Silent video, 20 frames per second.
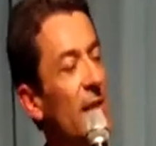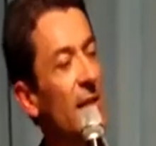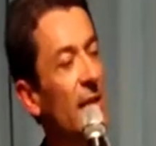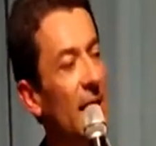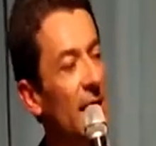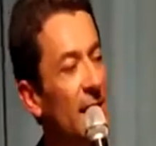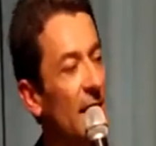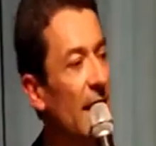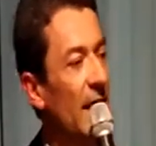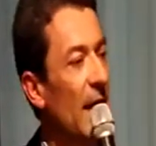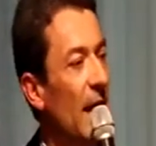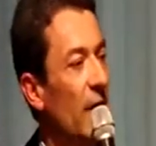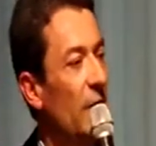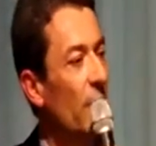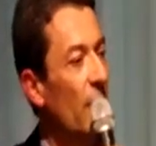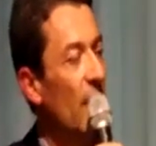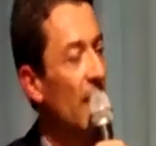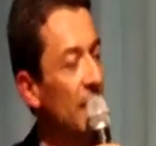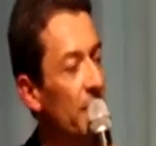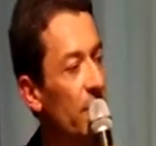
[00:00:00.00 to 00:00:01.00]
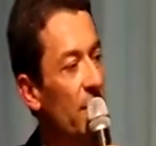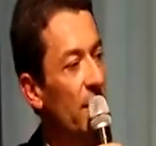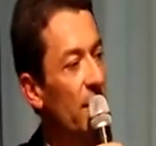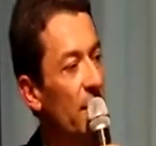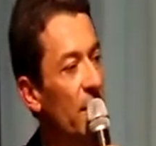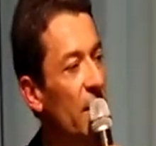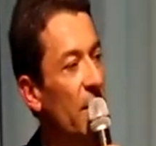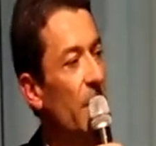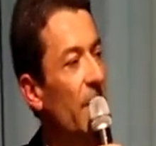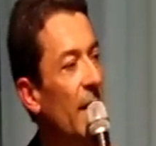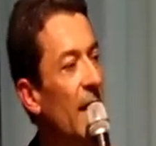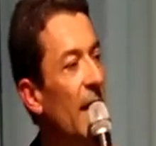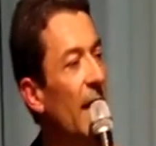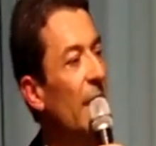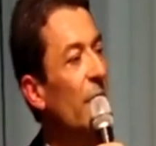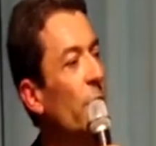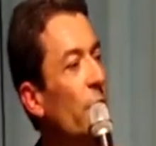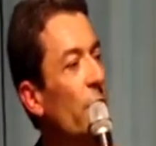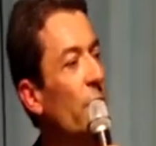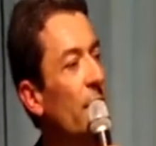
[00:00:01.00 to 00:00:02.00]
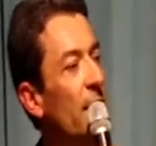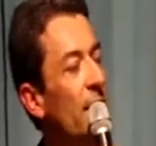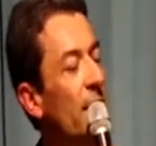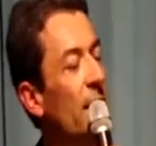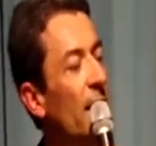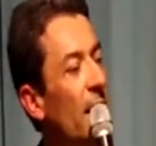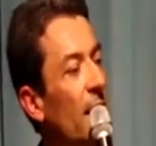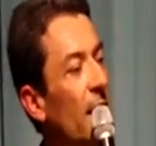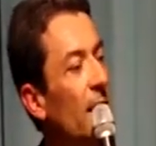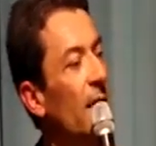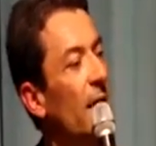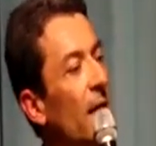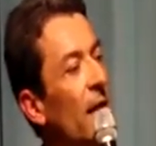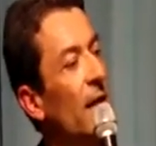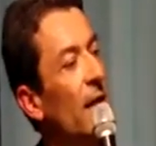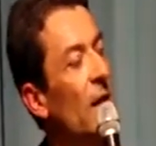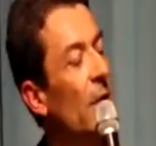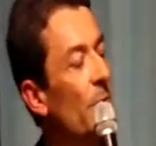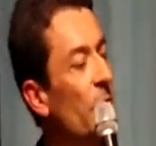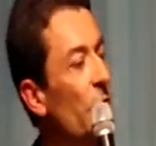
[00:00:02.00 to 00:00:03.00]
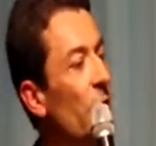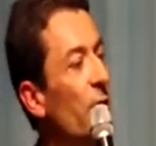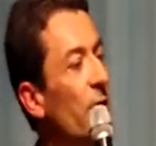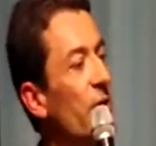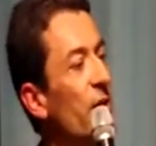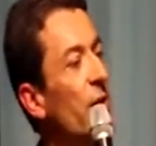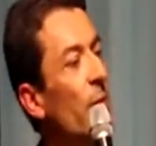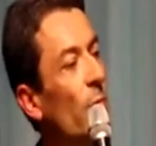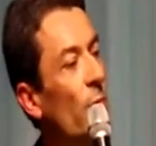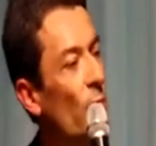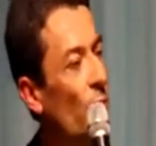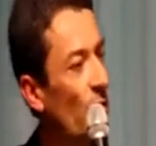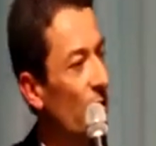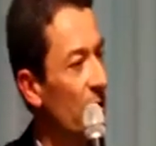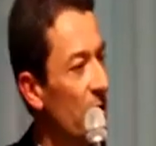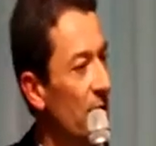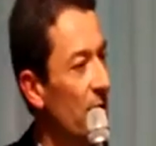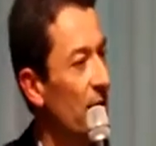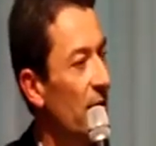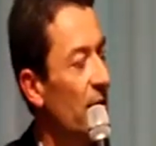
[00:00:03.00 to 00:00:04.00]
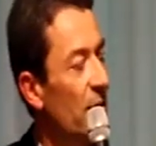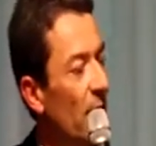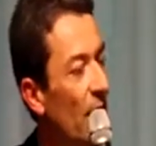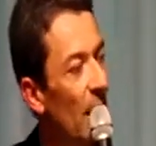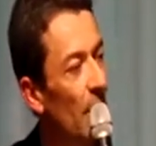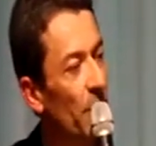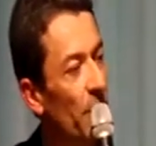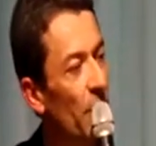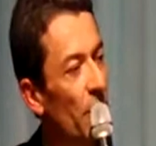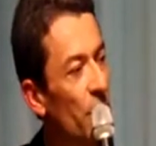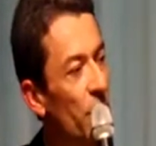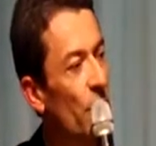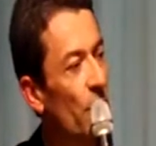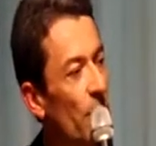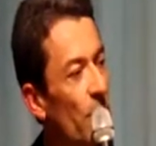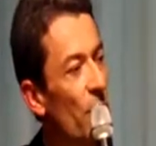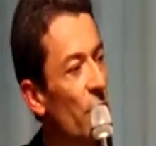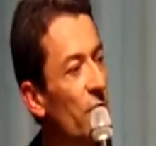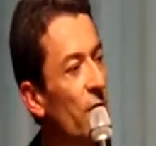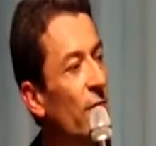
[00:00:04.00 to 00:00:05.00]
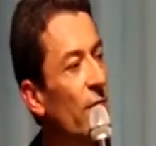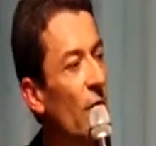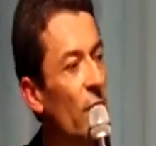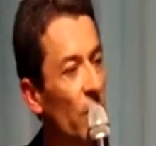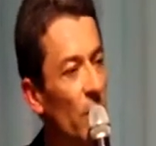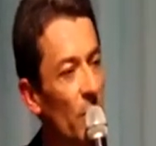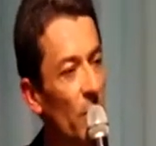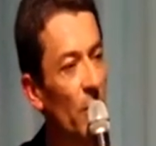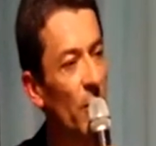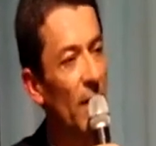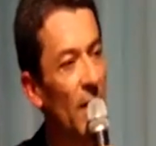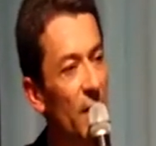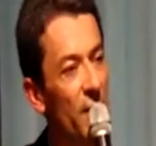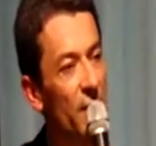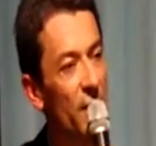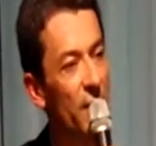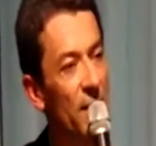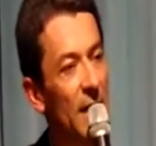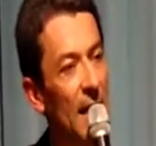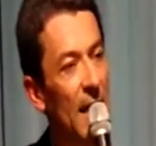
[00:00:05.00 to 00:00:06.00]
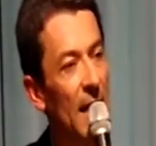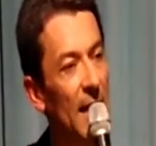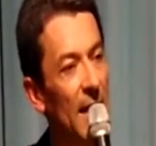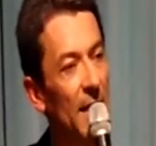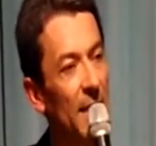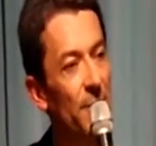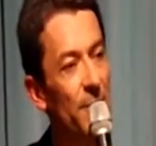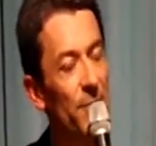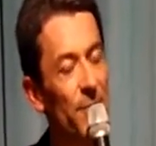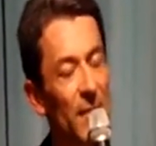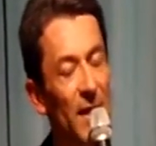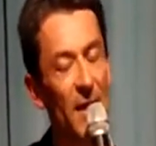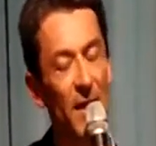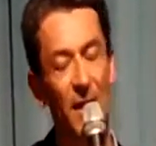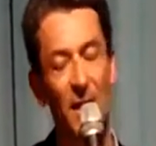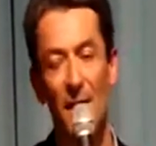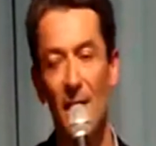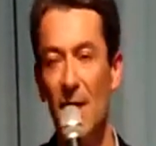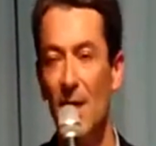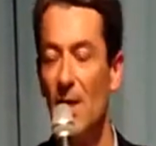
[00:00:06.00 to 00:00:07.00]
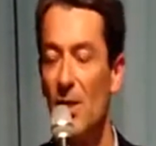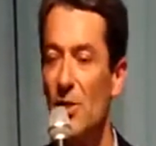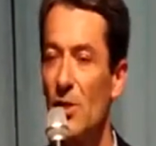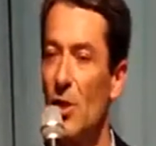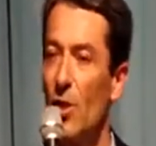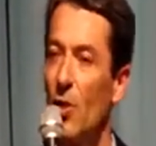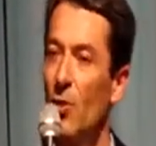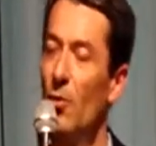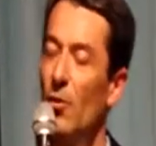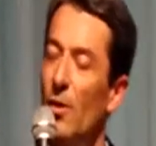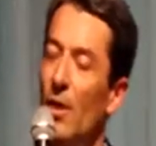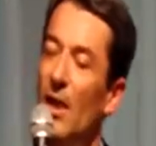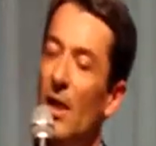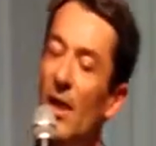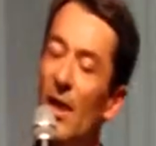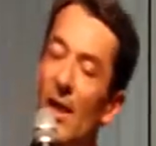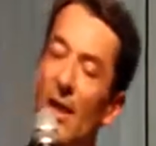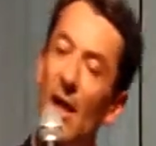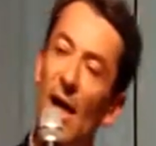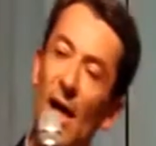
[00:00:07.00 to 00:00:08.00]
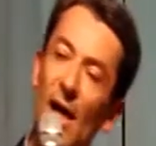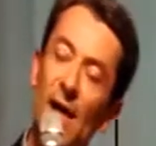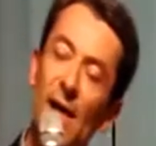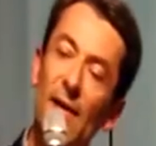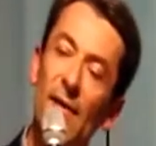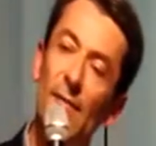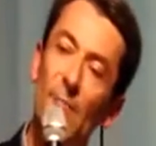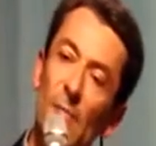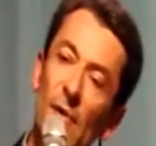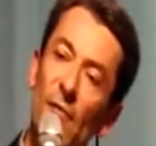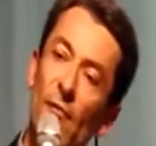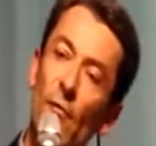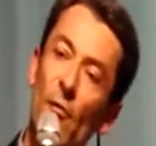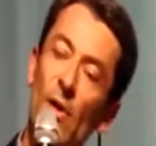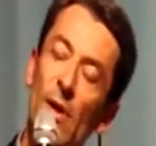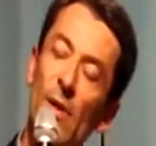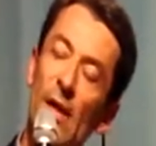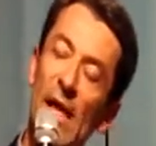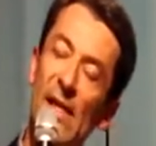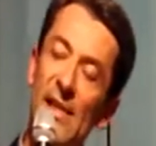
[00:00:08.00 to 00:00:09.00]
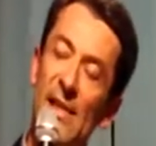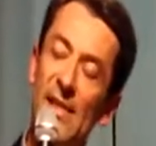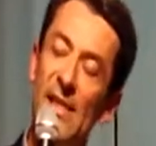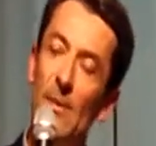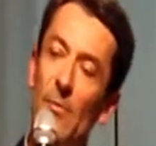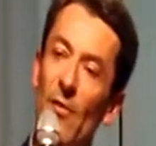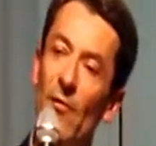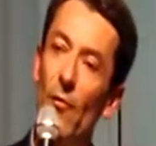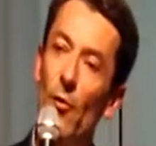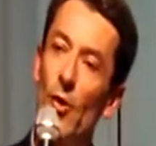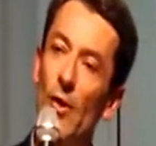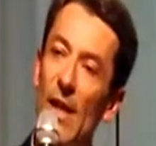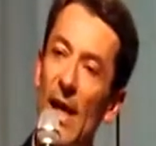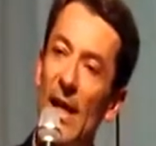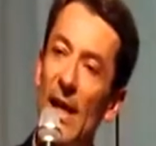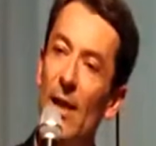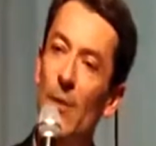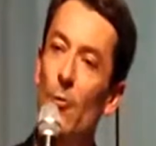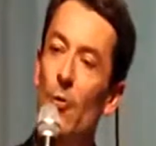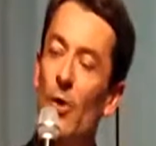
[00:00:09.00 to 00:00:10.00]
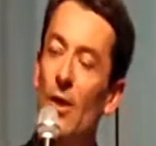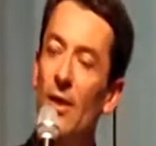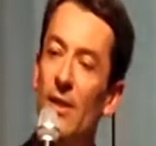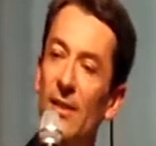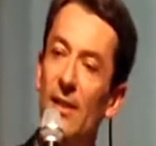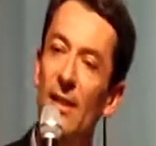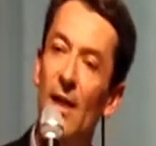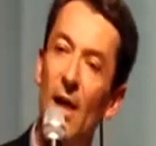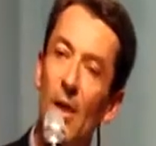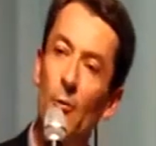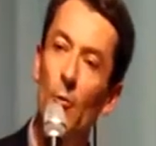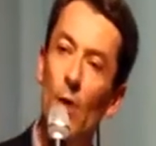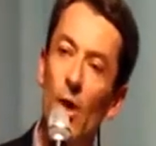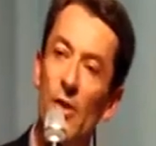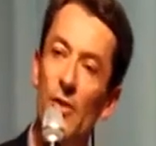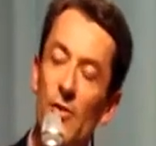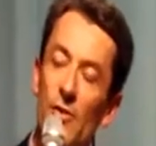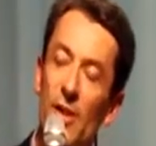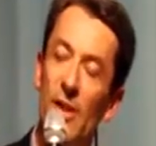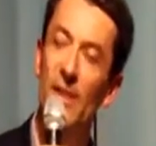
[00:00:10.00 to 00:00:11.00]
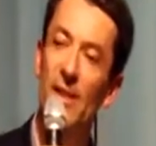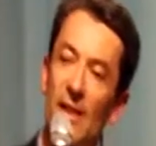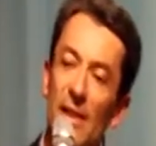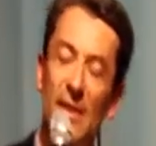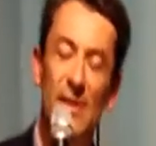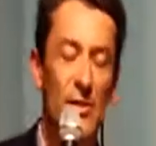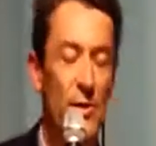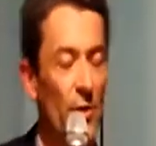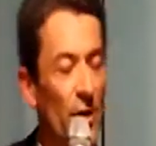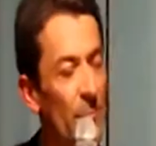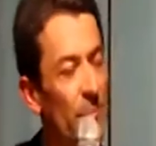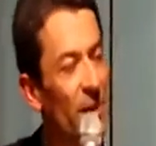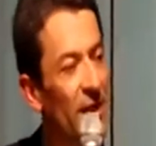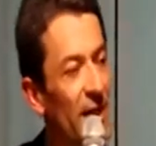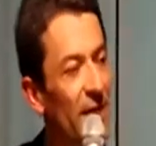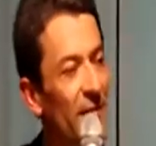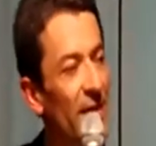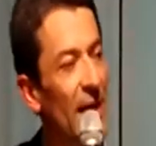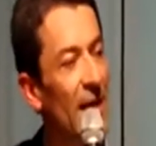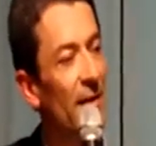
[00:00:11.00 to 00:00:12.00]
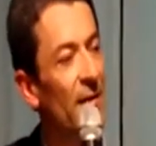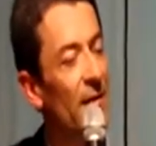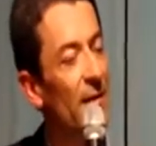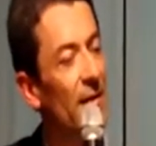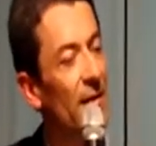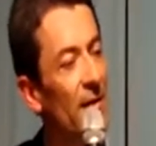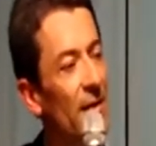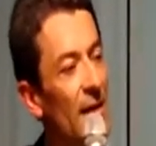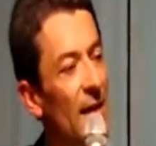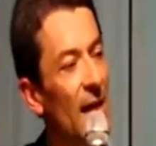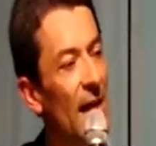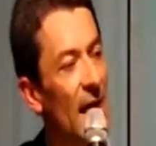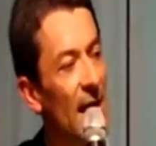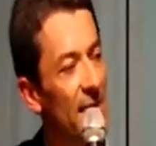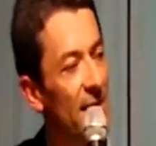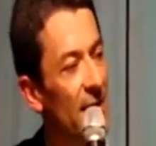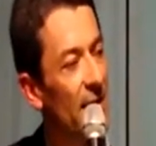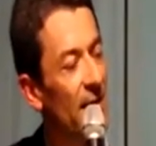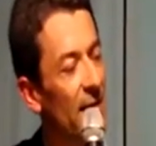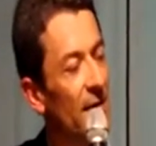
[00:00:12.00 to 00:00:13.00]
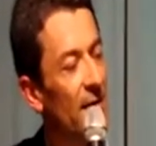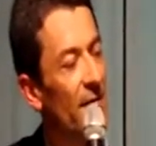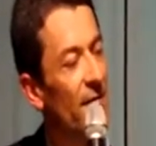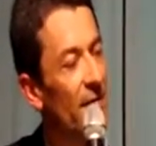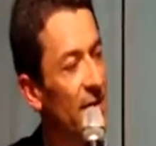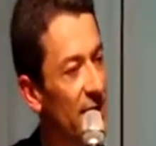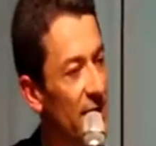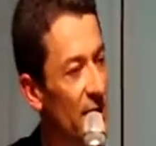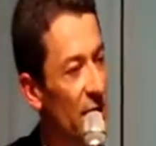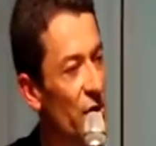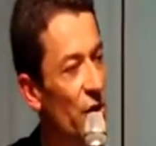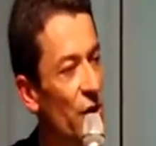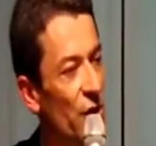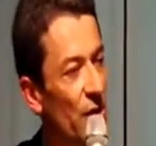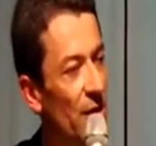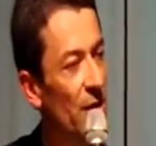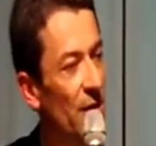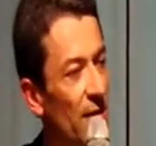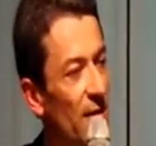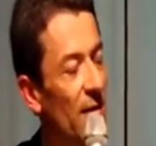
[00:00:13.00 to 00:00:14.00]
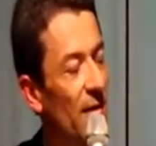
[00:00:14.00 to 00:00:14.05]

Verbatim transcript: the state psychiatric hospital system and increase the community supports to help those who are most vulnerable in our society. So, uh, before, as I said before that, I worked on Wall Street. So I believe that as a physician,